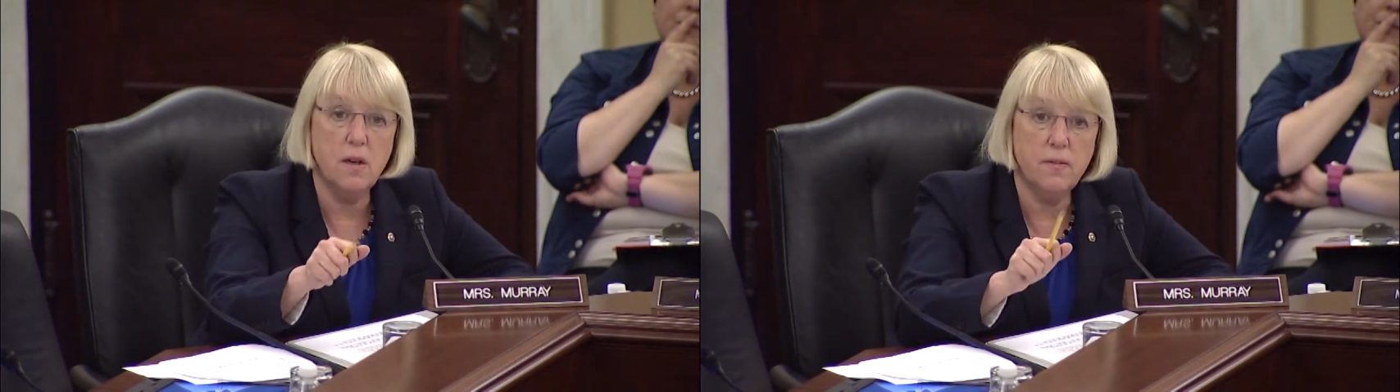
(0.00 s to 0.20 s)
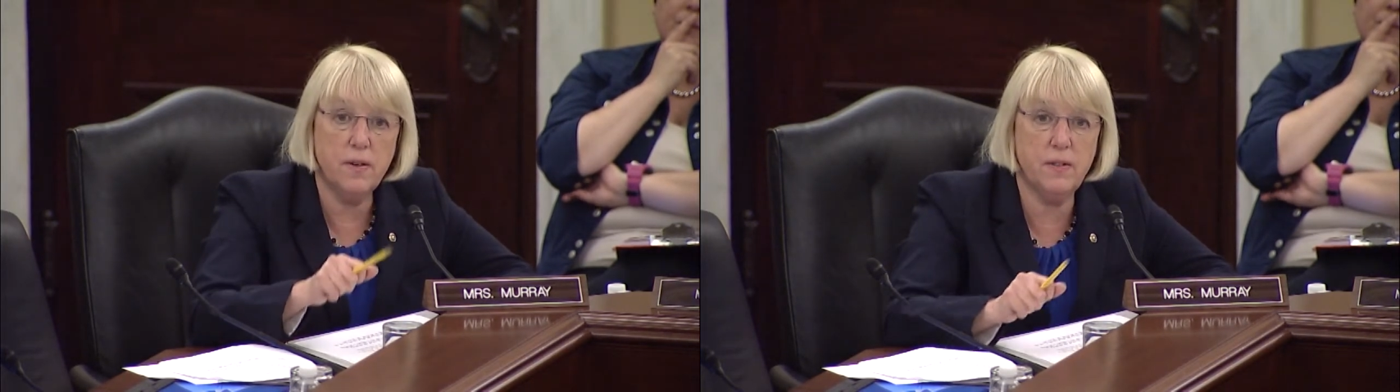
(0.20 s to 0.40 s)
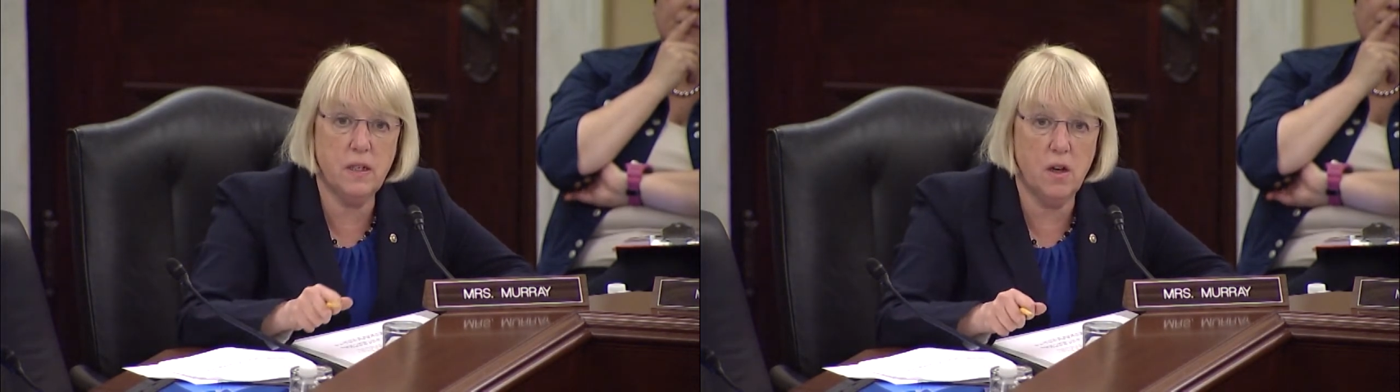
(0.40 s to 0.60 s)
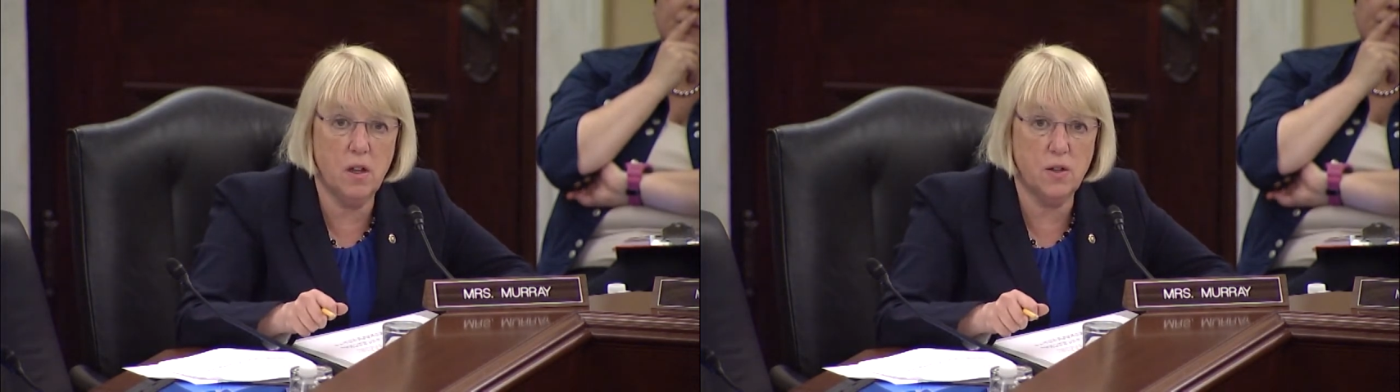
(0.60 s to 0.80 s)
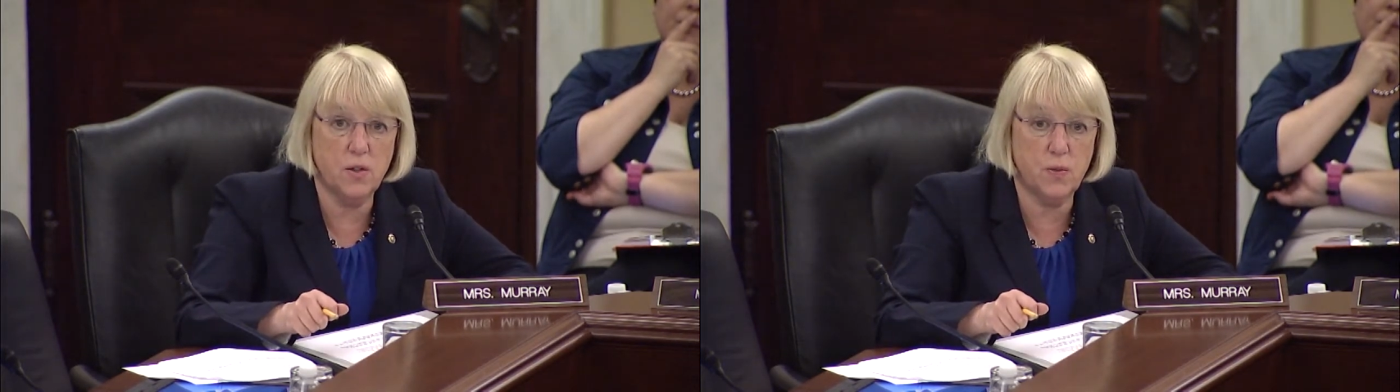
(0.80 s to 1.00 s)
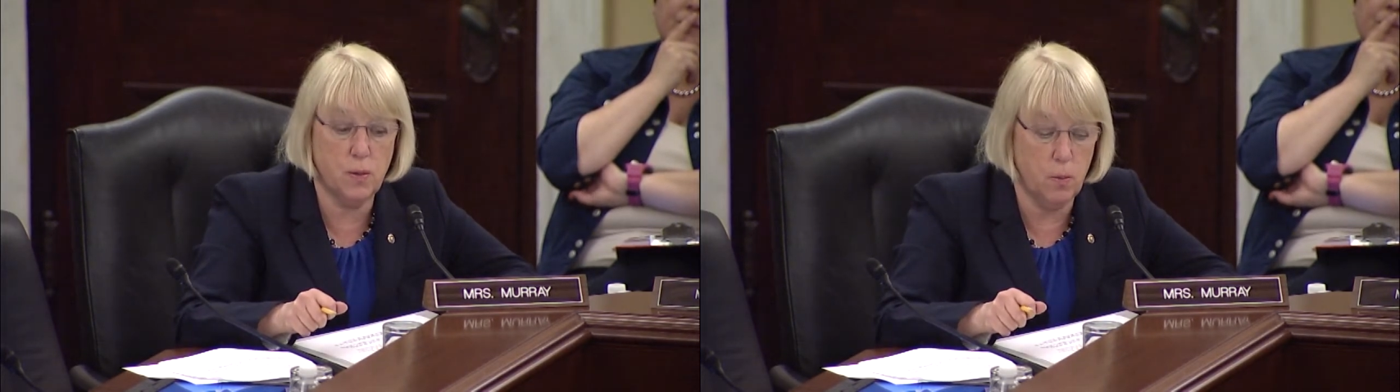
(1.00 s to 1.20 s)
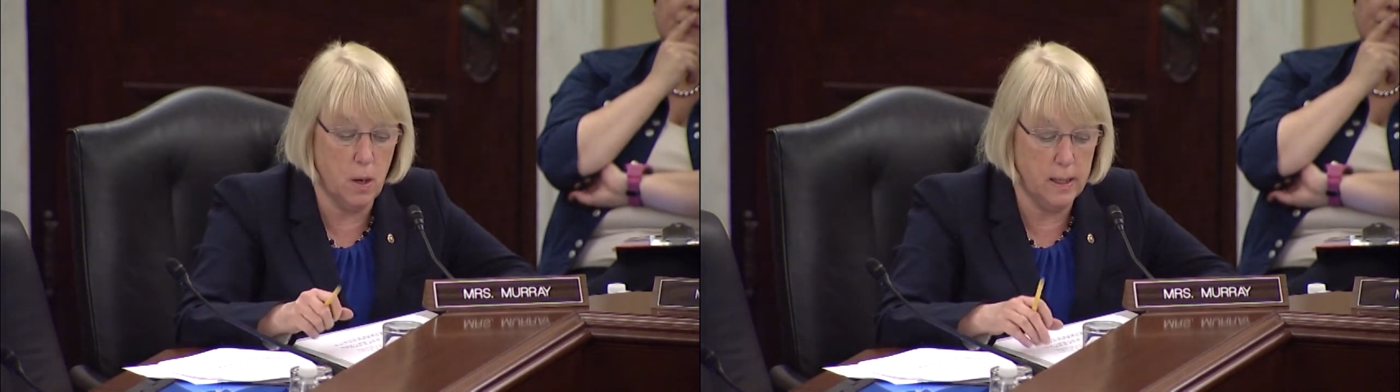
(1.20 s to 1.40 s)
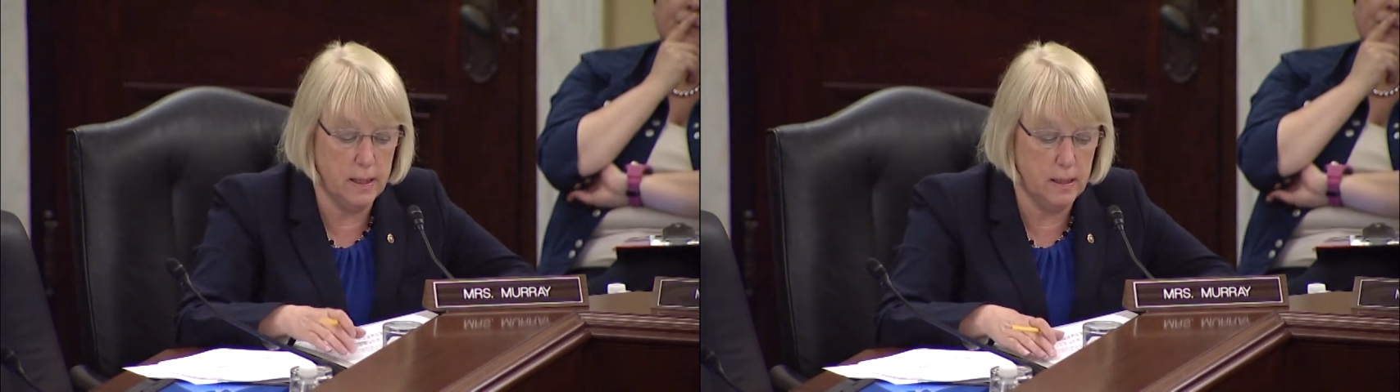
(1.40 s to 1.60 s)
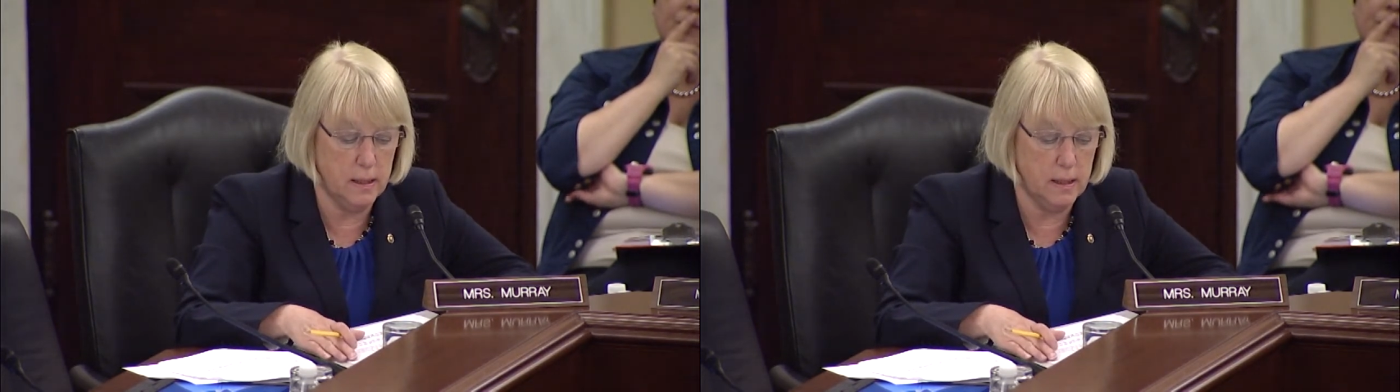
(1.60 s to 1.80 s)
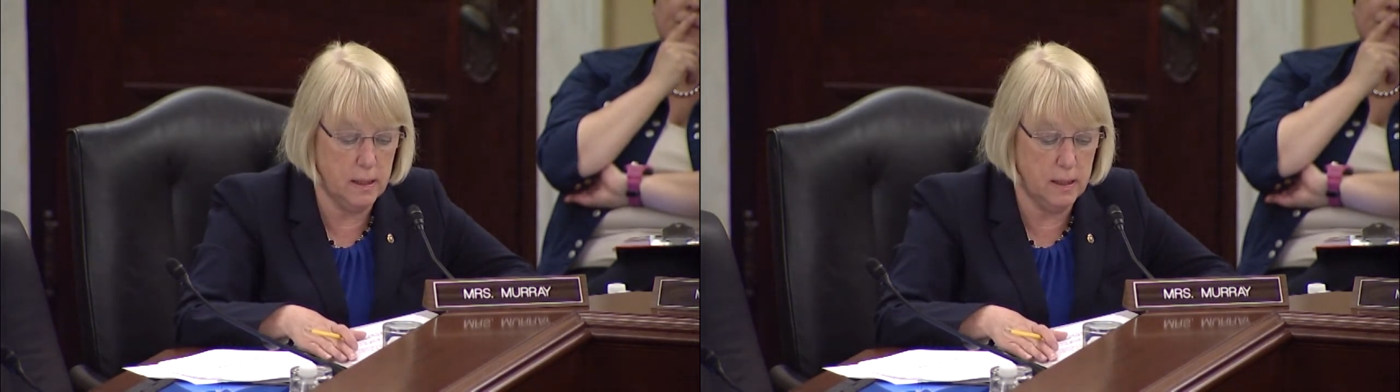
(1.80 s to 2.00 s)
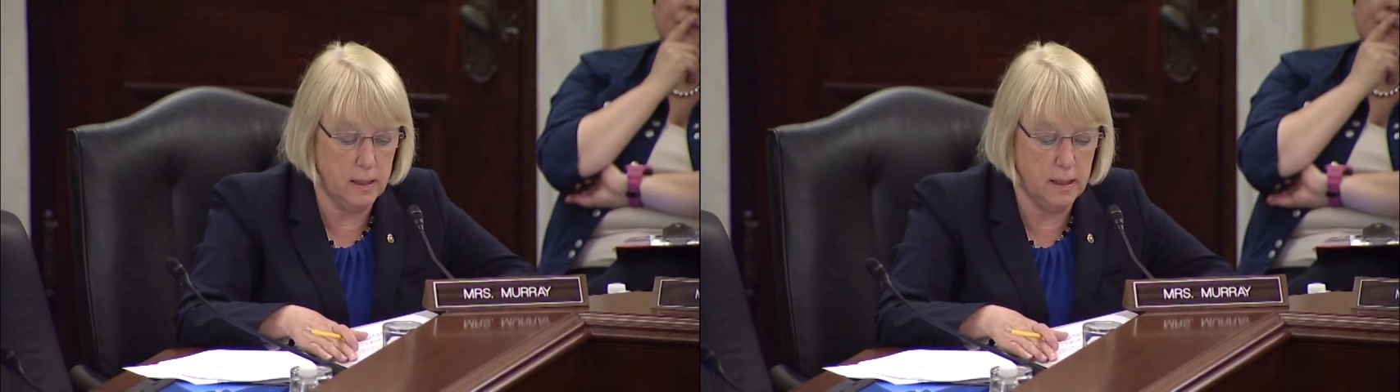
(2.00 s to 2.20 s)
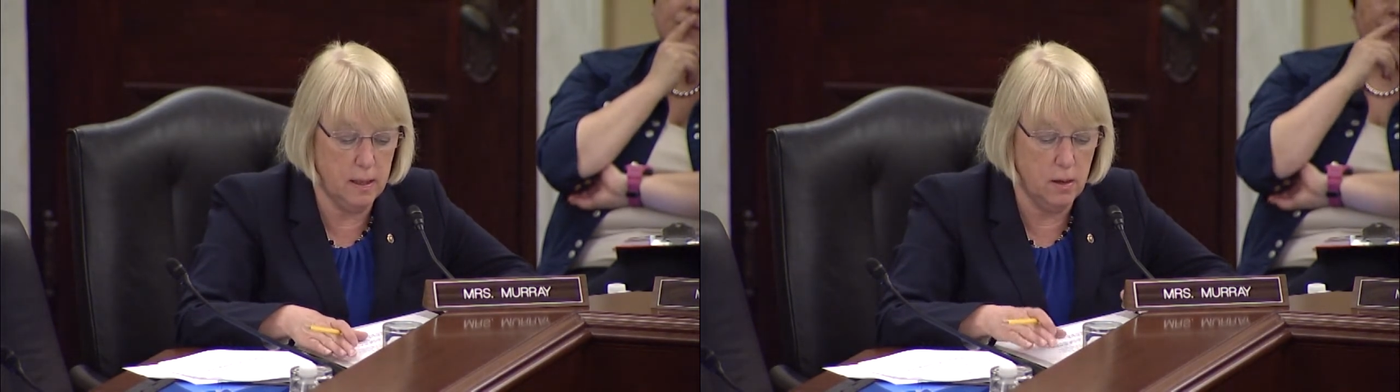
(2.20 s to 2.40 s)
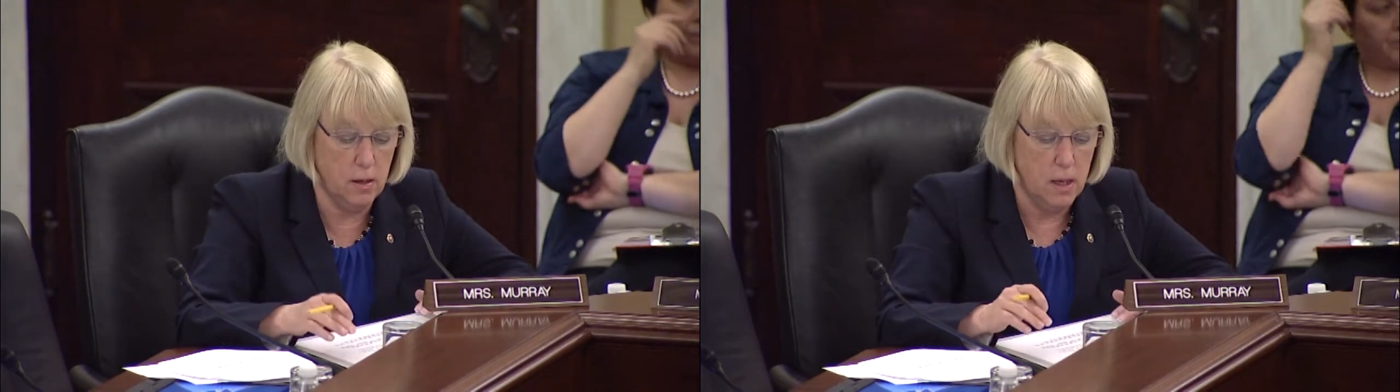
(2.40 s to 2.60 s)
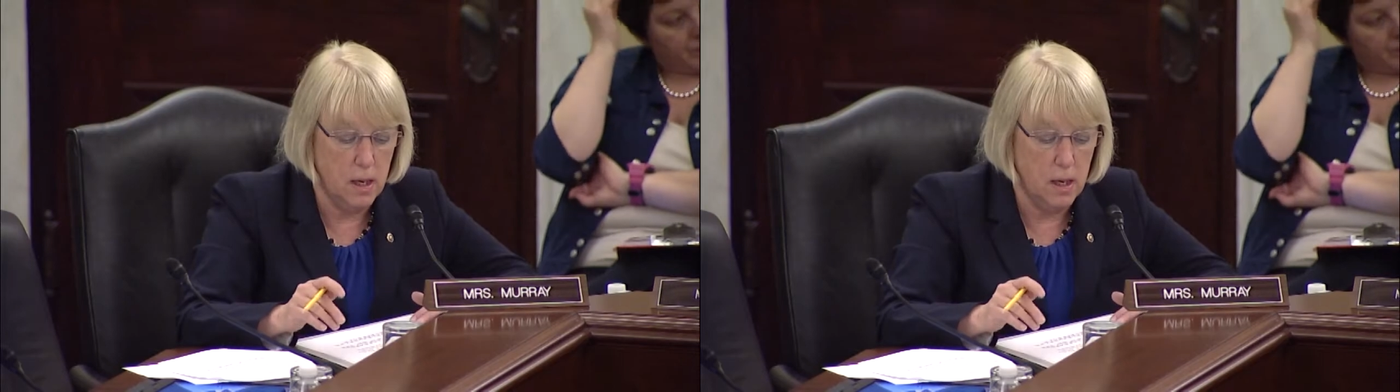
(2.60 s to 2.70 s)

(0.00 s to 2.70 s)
$50 for walk-in clinic care.